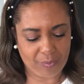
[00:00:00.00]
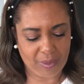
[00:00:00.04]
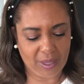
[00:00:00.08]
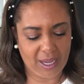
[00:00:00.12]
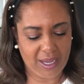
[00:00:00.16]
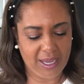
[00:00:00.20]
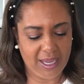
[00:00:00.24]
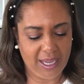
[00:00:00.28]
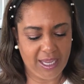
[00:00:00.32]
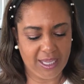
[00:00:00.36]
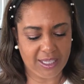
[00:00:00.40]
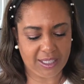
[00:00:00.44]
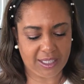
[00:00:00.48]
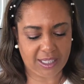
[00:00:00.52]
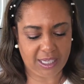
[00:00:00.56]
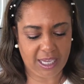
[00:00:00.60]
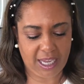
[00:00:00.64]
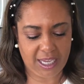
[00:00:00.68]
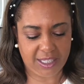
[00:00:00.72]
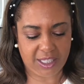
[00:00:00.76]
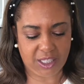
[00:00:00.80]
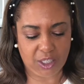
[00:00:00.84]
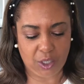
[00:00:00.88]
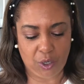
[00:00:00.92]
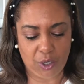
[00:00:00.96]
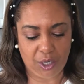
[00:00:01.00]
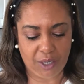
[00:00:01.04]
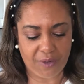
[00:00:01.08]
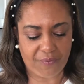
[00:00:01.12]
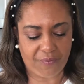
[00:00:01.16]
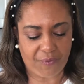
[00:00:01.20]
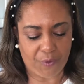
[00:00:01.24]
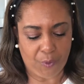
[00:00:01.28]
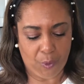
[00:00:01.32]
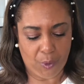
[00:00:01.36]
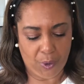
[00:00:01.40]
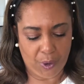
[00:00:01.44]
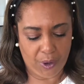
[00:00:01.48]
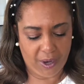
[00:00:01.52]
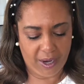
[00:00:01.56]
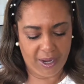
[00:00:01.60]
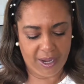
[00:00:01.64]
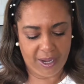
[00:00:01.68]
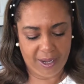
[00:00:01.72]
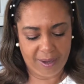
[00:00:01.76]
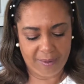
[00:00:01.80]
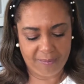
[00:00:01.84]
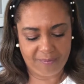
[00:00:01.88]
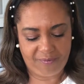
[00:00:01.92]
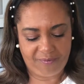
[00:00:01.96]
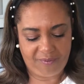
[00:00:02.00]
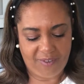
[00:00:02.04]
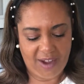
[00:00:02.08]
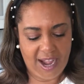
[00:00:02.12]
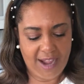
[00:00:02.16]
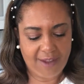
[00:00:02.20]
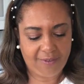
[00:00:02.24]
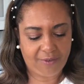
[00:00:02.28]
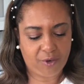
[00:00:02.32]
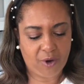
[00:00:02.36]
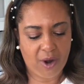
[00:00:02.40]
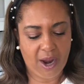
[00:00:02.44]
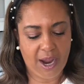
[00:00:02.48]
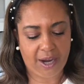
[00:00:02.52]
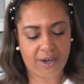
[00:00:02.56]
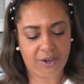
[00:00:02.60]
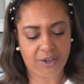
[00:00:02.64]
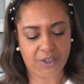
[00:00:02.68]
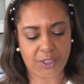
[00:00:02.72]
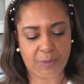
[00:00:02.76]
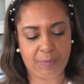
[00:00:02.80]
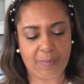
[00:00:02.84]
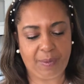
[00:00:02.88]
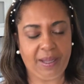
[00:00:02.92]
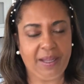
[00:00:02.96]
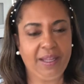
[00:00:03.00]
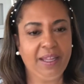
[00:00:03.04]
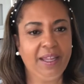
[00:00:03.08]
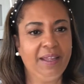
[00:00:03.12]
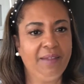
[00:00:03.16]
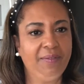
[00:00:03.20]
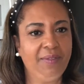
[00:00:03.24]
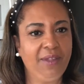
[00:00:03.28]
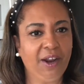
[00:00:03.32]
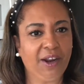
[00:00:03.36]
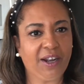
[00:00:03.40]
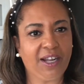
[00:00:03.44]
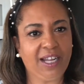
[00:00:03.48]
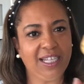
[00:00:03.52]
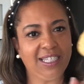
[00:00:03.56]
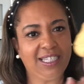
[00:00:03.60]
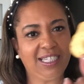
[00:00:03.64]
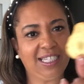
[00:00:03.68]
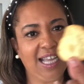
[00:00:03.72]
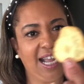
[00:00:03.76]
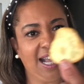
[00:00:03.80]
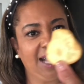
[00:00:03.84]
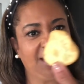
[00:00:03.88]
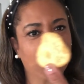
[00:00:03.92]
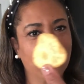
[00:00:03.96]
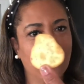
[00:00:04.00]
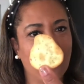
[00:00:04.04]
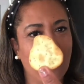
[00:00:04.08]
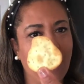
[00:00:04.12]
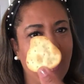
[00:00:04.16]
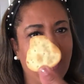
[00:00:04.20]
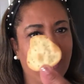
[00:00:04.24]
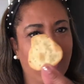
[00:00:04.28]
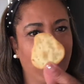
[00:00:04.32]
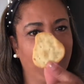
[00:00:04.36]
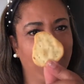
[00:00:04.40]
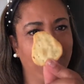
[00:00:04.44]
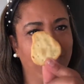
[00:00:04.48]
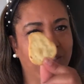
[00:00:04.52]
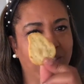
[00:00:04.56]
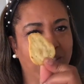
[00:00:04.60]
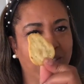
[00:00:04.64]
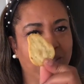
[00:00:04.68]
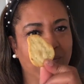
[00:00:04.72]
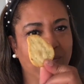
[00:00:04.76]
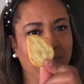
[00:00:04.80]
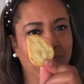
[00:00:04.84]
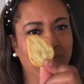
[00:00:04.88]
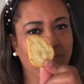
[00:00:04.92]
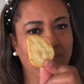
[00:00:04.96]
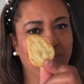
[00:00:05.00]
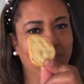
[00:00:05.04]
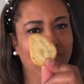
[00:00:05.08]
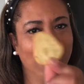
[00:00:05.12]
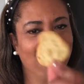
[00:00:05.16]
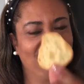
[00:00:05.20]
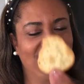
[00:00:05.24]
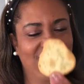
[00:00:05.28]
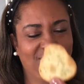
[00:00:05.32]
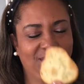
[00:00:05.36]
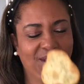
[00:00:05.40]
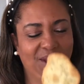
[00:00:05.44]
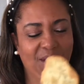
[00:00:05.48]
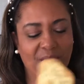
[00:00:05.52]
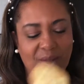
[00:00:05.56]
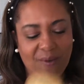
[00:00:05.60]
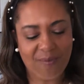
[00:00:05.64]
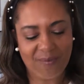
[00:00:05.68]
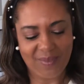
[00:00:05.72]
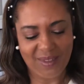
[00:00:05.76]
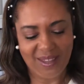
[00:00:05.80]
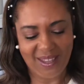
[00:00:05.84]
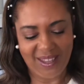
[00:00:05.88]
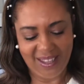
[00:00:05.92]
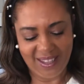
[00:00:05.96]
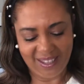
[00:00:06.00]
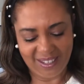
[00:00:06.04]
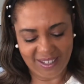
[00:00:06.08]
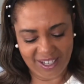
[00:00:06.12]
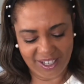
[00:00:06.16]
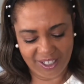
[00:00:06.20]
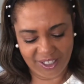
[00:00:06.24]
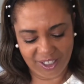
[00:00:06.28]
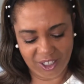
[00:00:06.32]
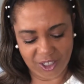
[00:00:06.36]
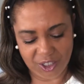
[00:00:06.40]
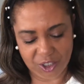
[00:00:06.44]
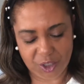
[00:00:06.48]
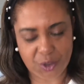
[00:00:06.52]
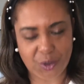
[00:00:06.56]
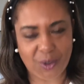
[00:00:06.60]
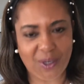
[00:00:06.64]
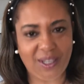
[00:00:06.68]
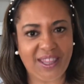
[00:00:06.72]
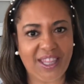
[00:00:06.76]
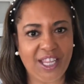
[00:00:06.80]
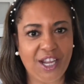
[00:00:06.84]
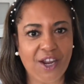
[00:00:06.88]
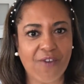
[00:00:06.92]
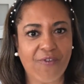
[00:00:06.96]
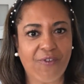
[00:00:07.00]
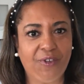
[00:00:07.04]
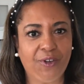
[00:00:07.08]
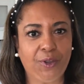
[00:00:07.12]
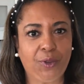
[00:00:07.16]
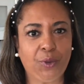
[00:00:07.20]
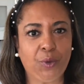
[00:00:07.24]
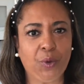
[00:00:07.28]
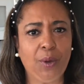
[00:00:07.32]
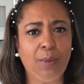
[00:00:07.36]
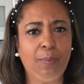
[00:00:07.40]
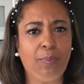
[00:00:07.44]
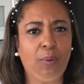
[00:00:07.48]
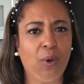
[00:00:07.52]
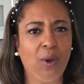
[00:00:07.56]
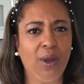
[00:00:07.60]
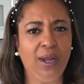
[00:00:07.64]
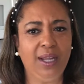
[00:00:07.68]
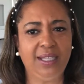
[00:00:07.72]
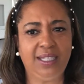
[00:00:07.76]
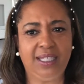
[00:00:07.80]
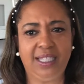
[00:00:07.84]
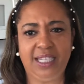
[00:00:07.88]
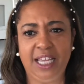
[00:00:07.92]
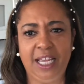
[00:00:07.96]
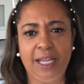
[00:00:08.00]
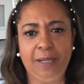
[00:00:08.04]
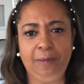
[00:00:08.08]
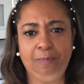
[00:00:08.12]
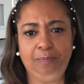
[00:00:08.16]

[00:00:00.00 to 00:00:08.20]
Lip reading: it's only for 5 crackers, but they're good sized crackers. So good little treat there for 3 points, and